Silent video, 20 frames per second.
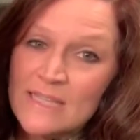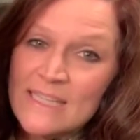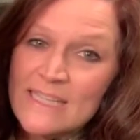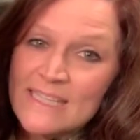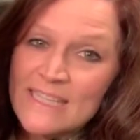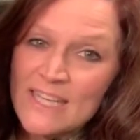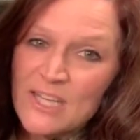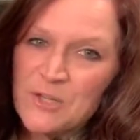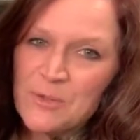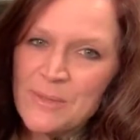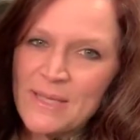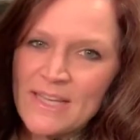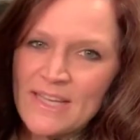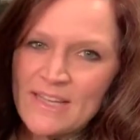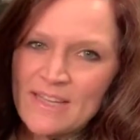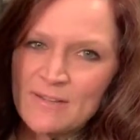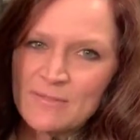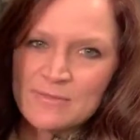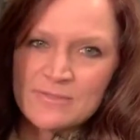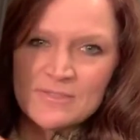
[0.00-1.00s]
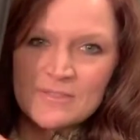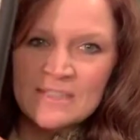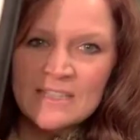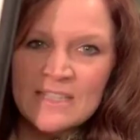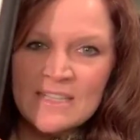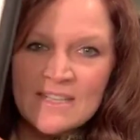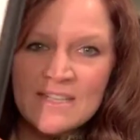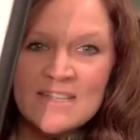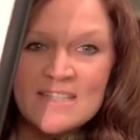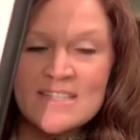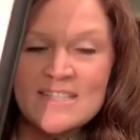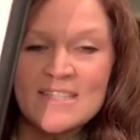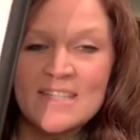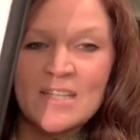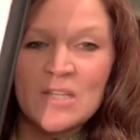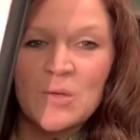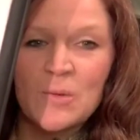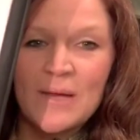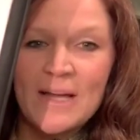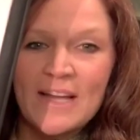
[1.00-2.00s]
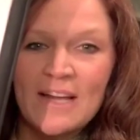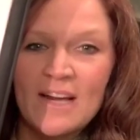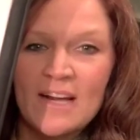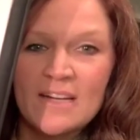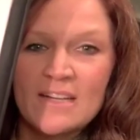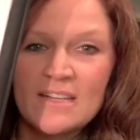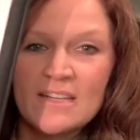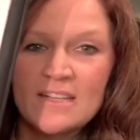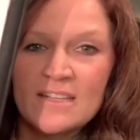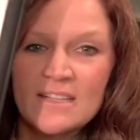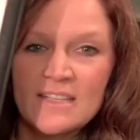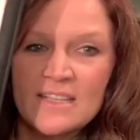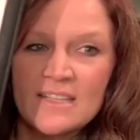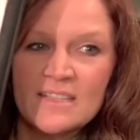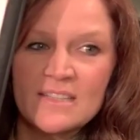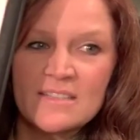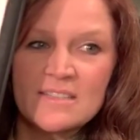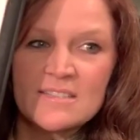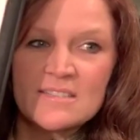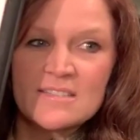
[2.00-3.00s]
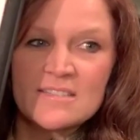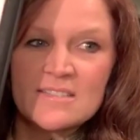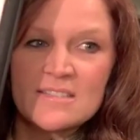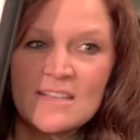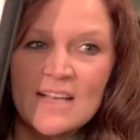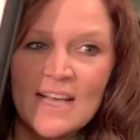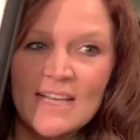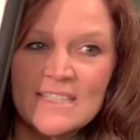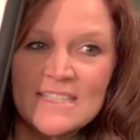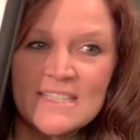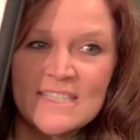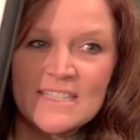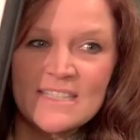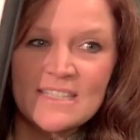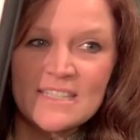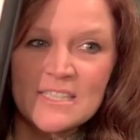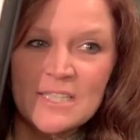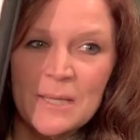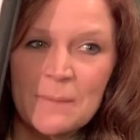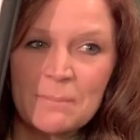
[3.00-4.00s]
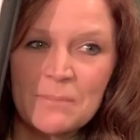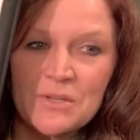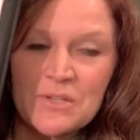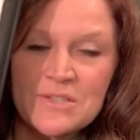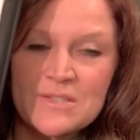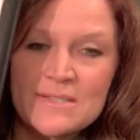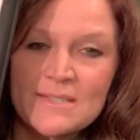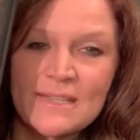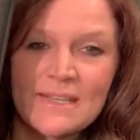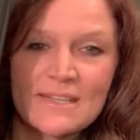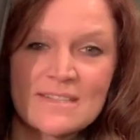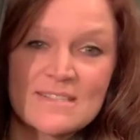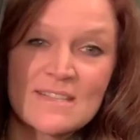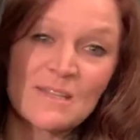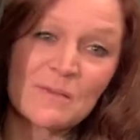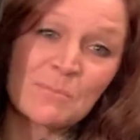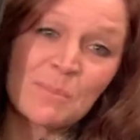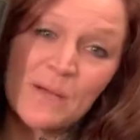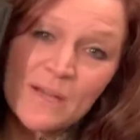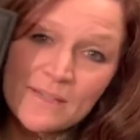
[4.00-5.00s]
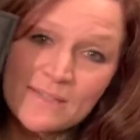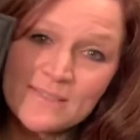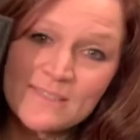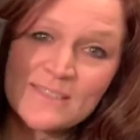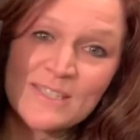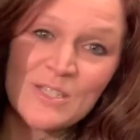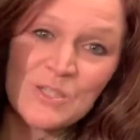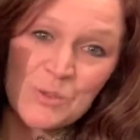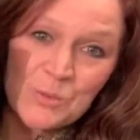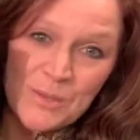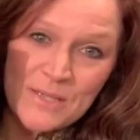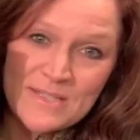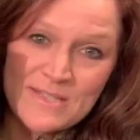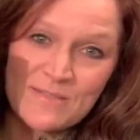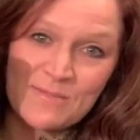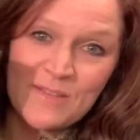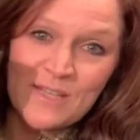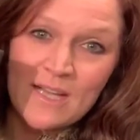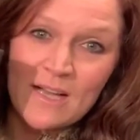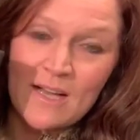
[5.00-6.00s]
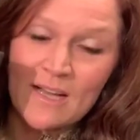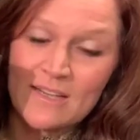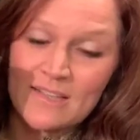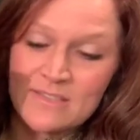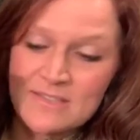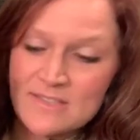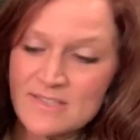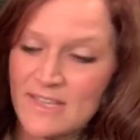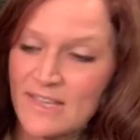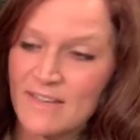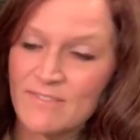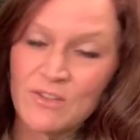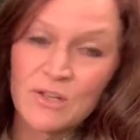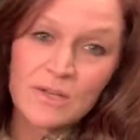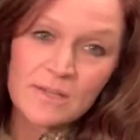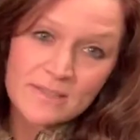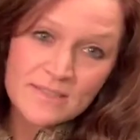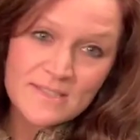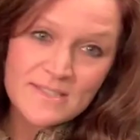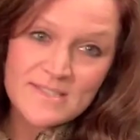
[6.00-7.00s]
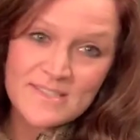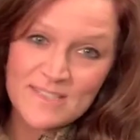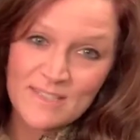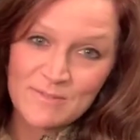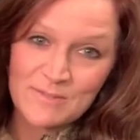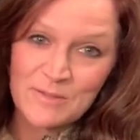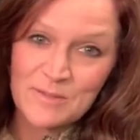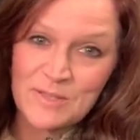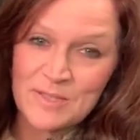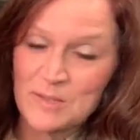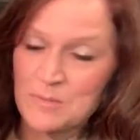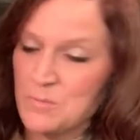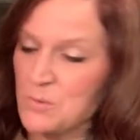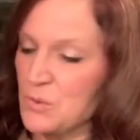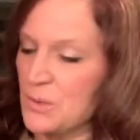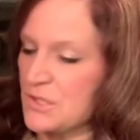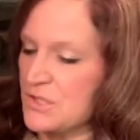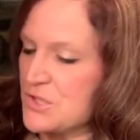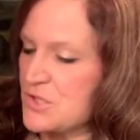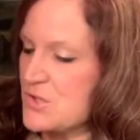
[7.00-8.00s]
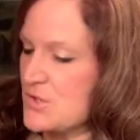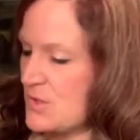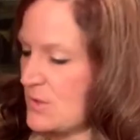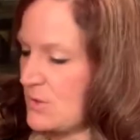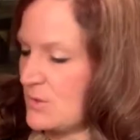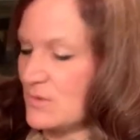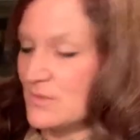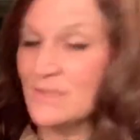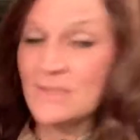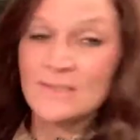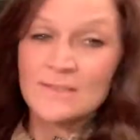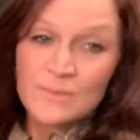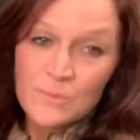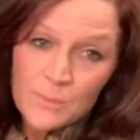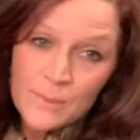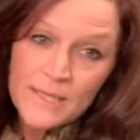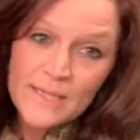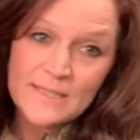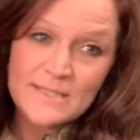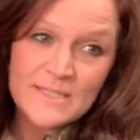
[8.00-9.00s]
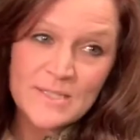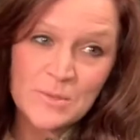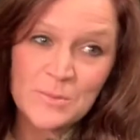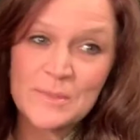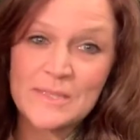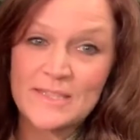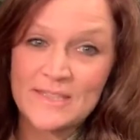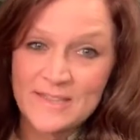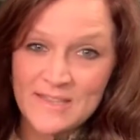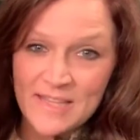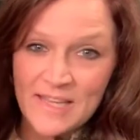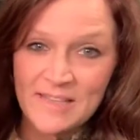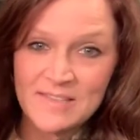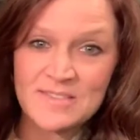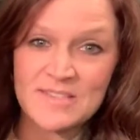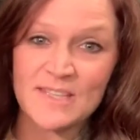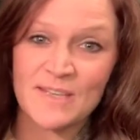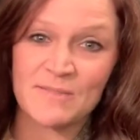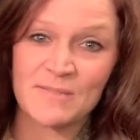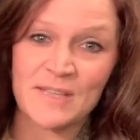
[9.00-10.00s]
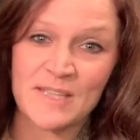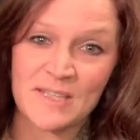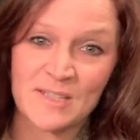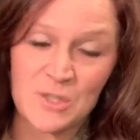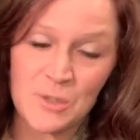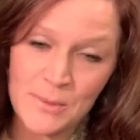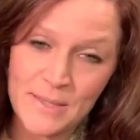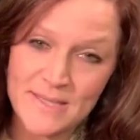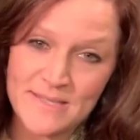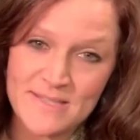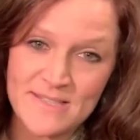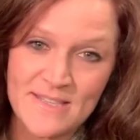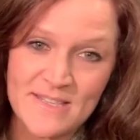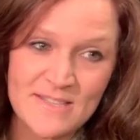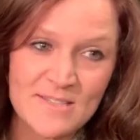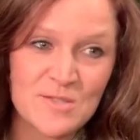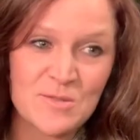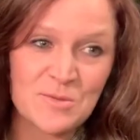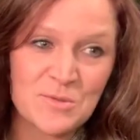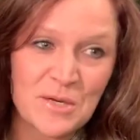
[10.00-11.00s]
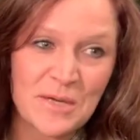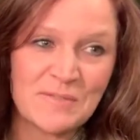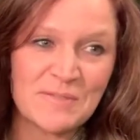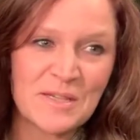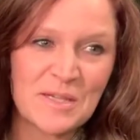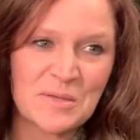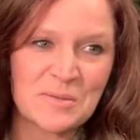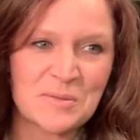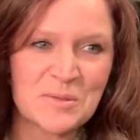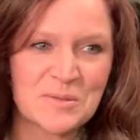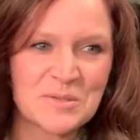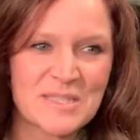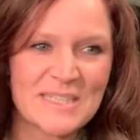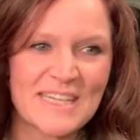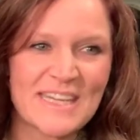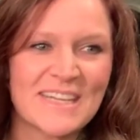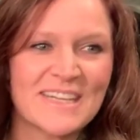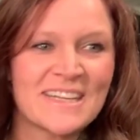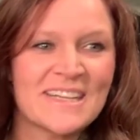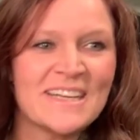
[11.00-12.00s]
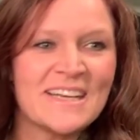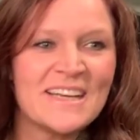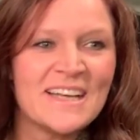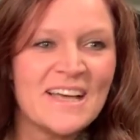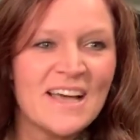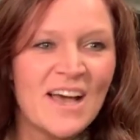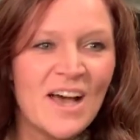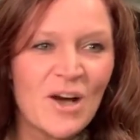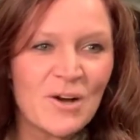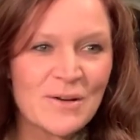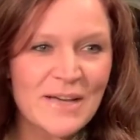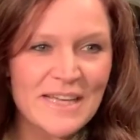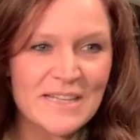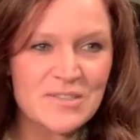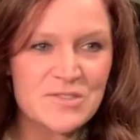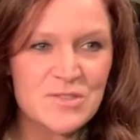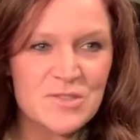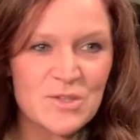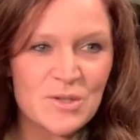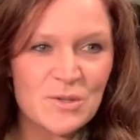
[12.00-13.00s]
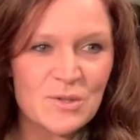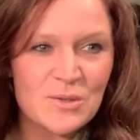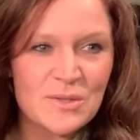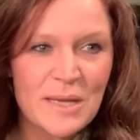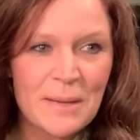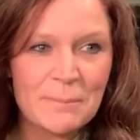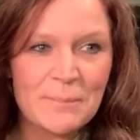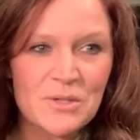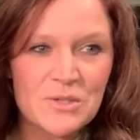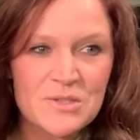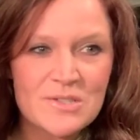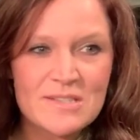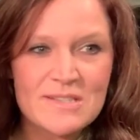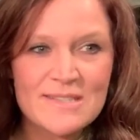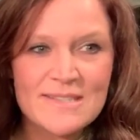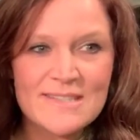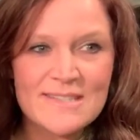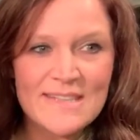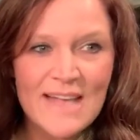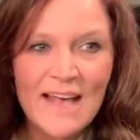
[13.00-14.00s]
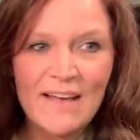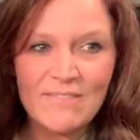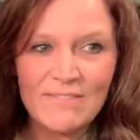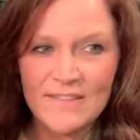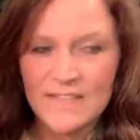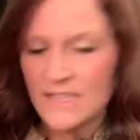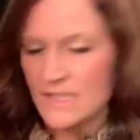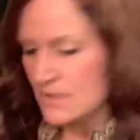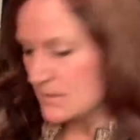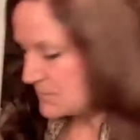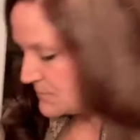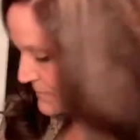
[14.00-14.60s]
Get creative. Silhouette art is idea number 6. And pardon the noise of the cars. I have all this stuff out on the porch. So we got to deal with Thanksgiving crazies driving on the road tonight. Okay, so number seven